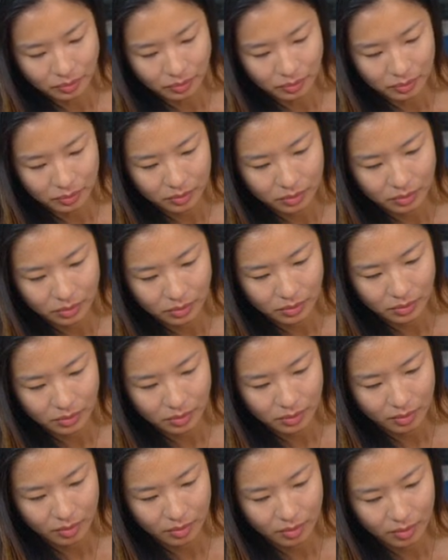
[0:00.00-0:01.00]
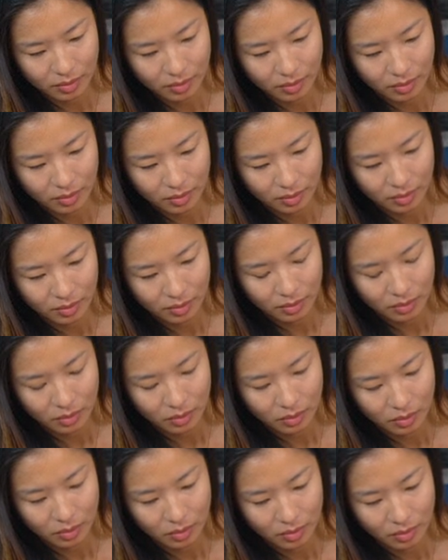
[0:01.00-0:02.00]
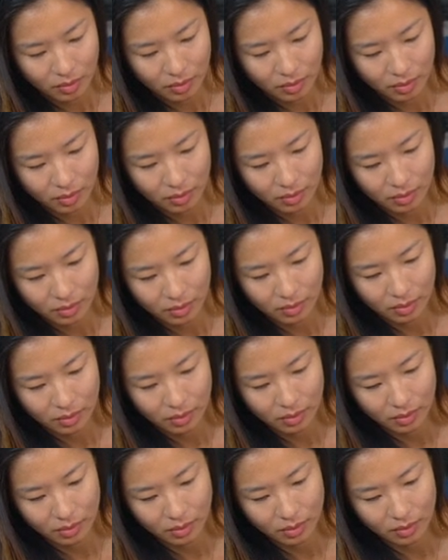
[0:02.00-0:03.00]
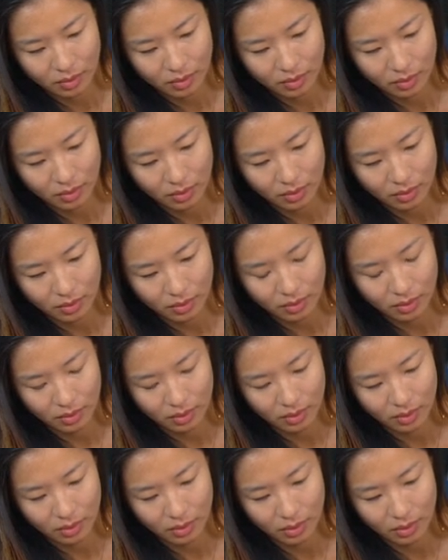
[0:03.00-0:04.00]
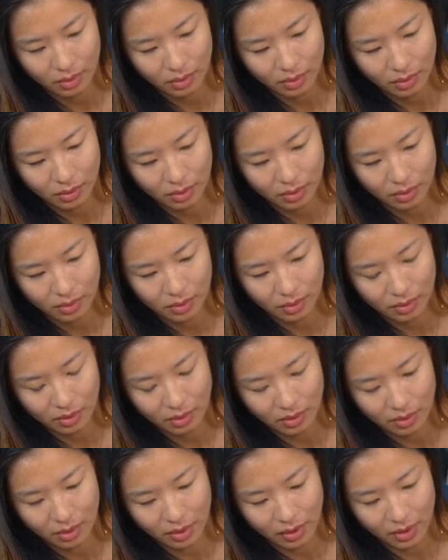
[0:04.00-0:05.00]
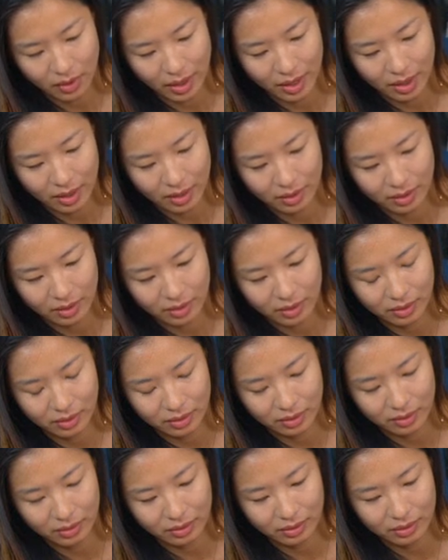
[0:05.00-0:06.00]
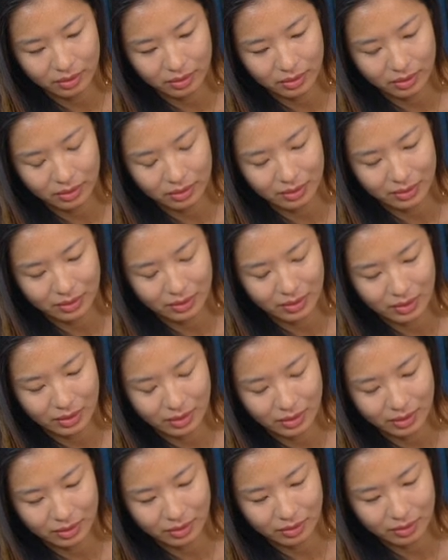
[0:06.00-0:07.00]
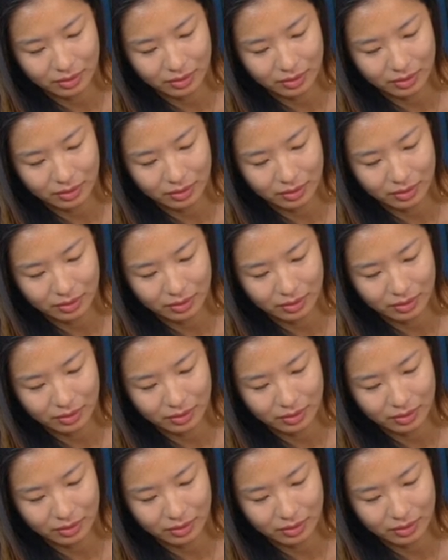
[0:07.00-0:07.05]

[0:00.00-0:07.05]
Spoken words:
The person shown says nothing.